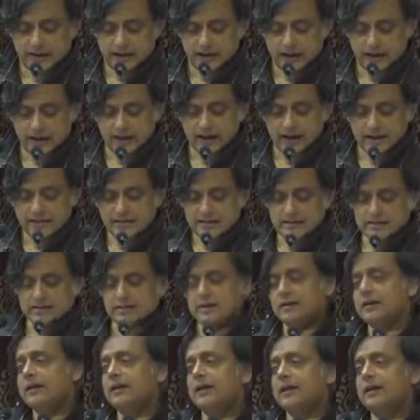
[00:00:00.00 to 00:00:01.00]
And
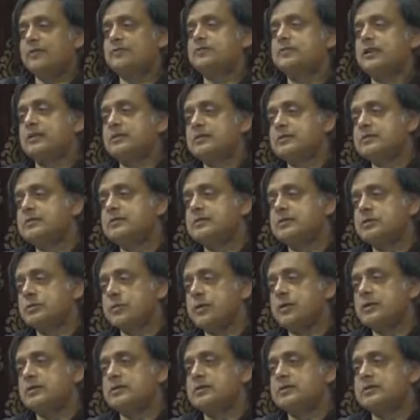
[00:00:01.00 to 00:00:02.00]
if such a
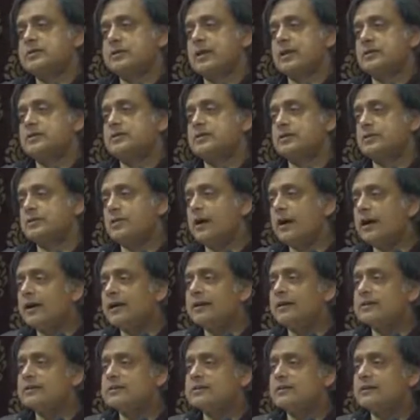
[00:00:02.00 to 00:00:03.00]
situation does
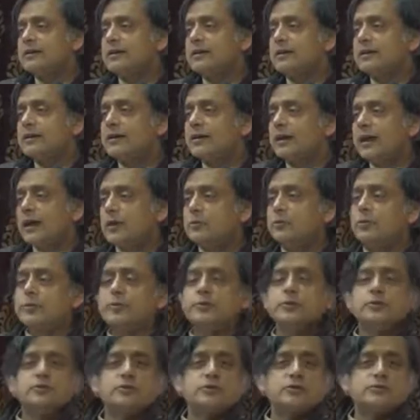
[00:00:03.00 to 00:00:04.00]
arise, it will be
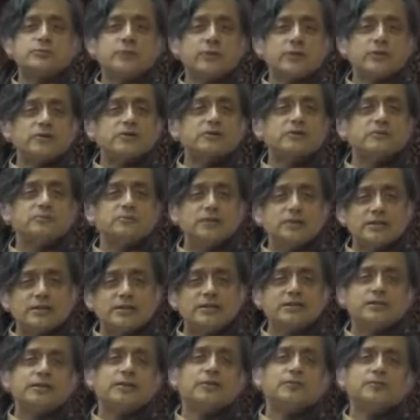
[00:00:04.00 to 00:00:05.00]
the
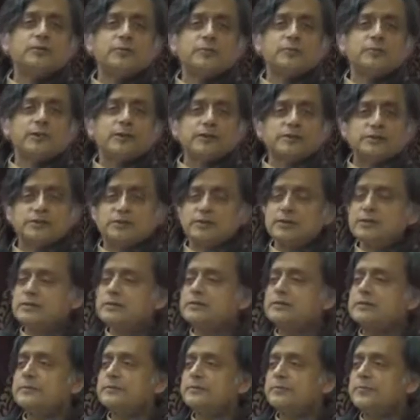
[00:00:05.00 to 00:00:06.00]
responsibility of the president
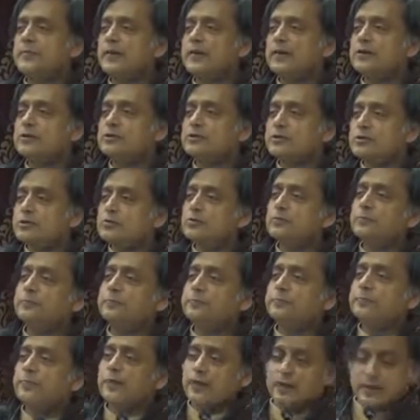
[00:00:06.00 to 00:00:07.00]

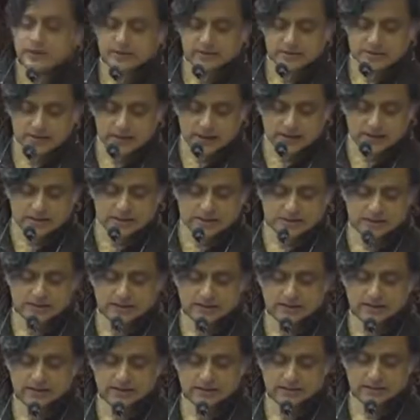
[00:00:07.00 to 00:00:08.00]
to test
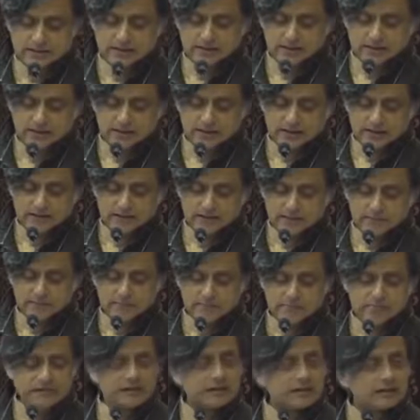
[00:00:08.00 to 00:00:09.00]
the
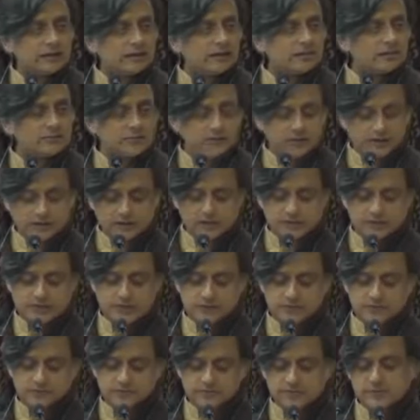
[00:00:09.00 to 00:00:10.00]
mettle of the
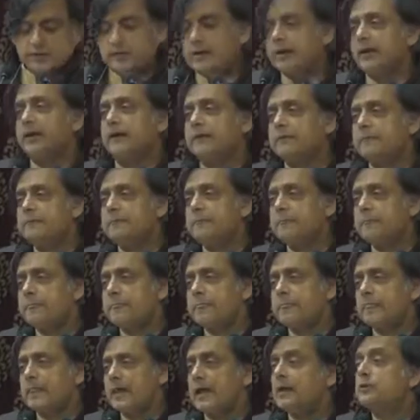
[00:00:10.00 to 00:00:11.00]
leadership of the day.
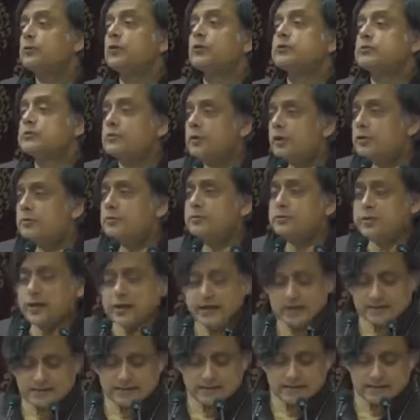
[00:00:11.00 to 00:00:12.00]
And what's wrong with
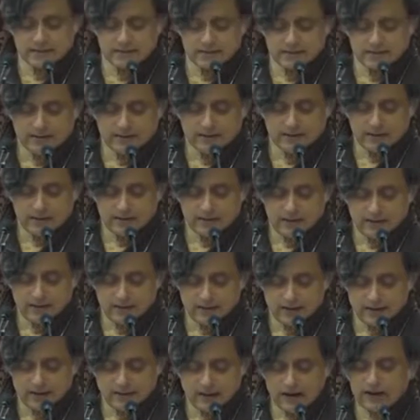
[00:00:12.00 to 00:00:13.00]
that?
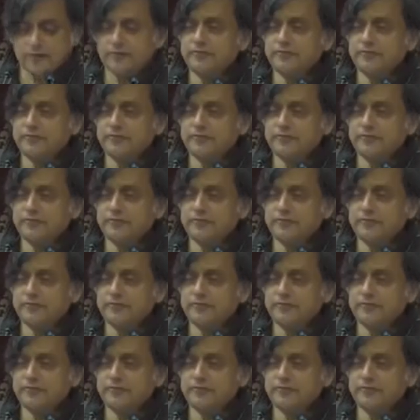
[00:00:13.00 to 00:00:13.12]
In our